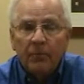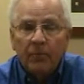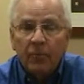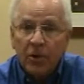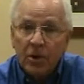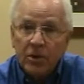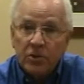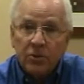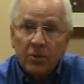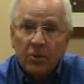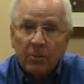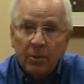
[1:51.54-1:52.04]

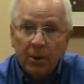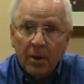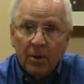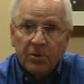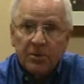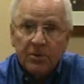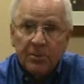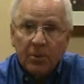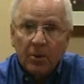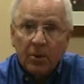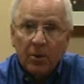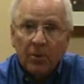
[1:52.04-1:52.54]
Frazier in
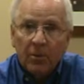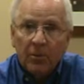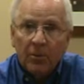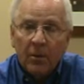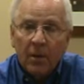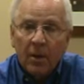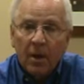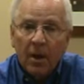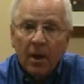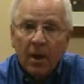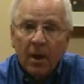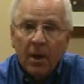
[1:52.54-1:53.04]
Brownsboro,
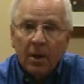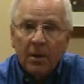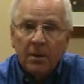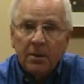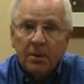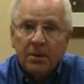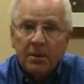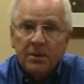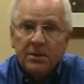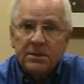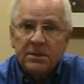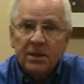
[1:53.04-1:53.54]
I
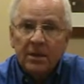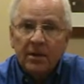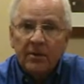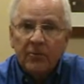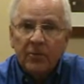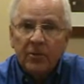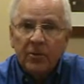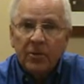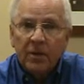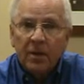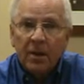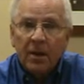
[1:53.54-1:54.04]

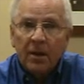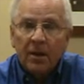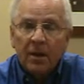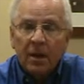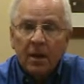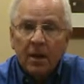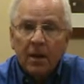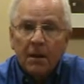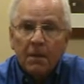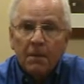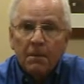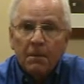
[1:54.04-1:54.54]
discovered that
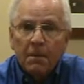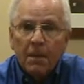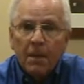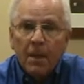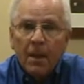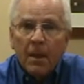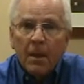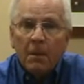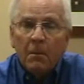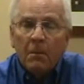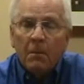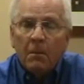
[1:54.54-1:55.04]

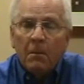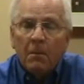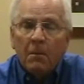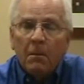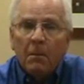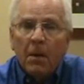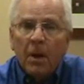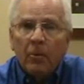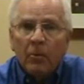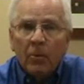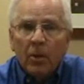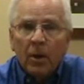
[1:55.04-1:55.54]

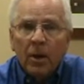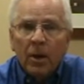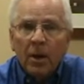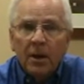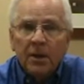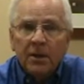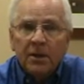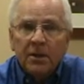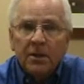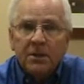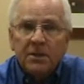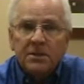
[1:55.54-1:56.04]
my
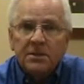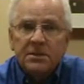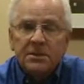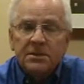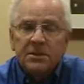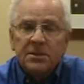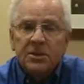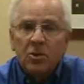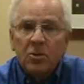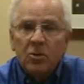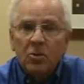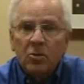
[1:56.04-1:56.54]
reluctance
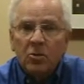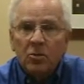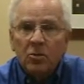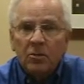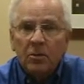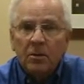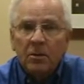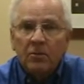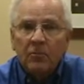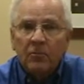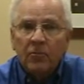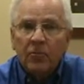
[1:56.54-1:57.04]

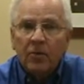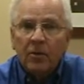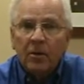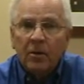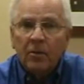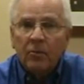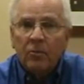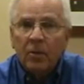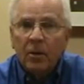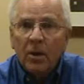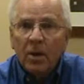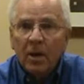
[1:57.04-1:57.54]
to
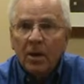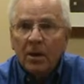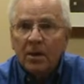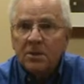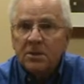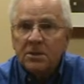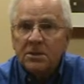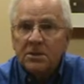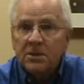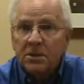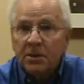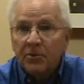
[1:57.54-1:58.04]
confront what I had
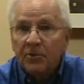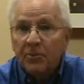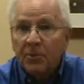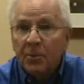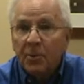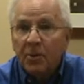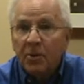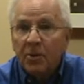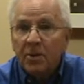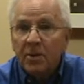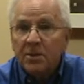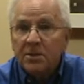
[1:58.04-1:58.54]
just
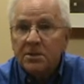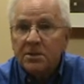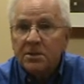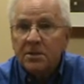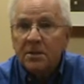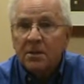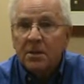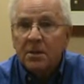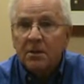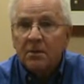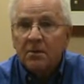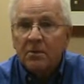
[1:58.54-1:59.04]
experienced,
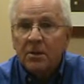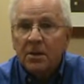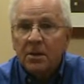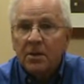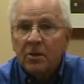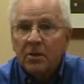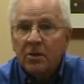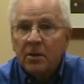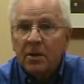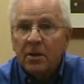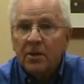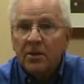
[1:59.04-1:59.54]
the
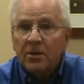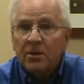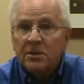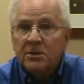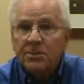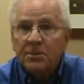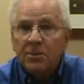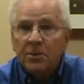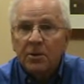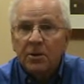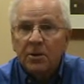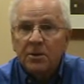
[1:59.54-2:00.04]
near-death
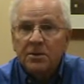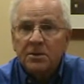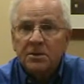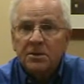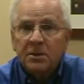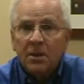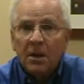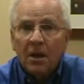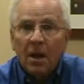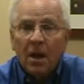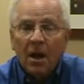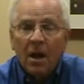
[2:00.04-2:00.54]

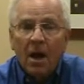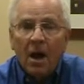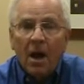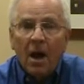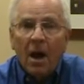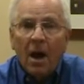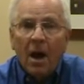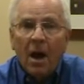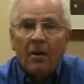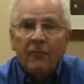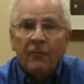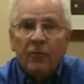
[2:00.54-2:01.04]
experience,
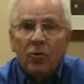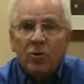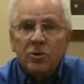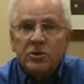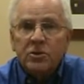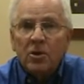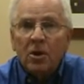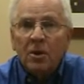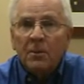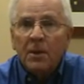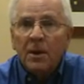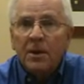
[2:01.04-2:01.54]
I
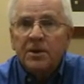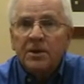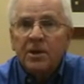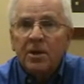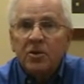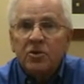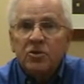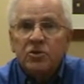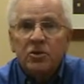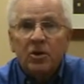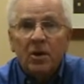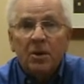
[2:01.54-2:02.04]
focused all my
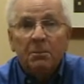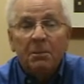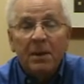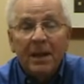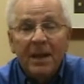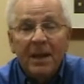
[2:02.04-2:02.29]
energy on